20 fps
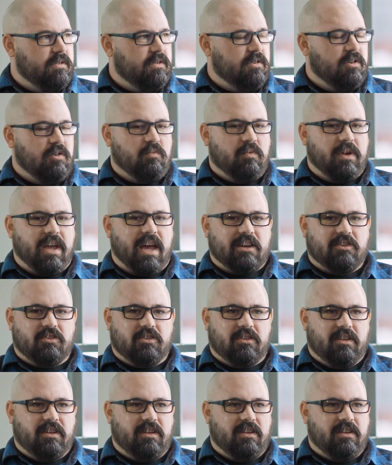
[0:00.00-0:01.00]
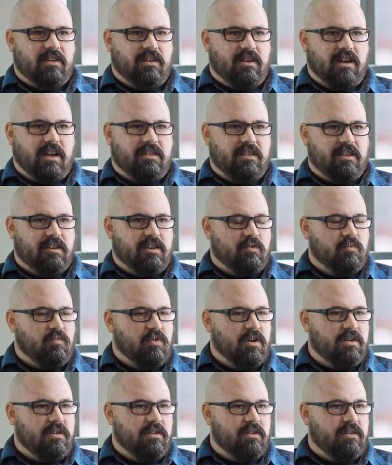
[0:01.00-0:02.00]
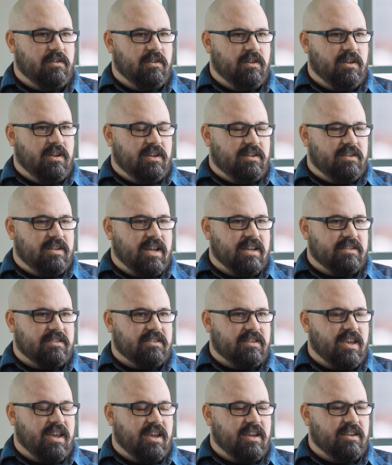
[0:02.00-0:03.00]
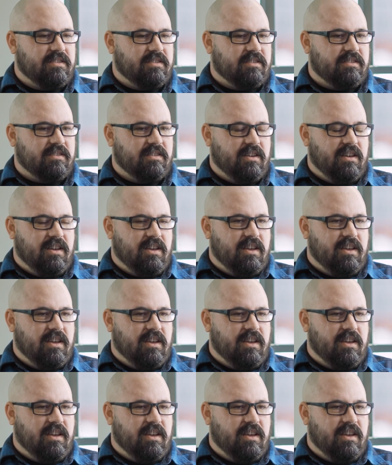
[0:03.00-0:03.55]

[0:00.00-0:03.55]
We actually, I think in one test case,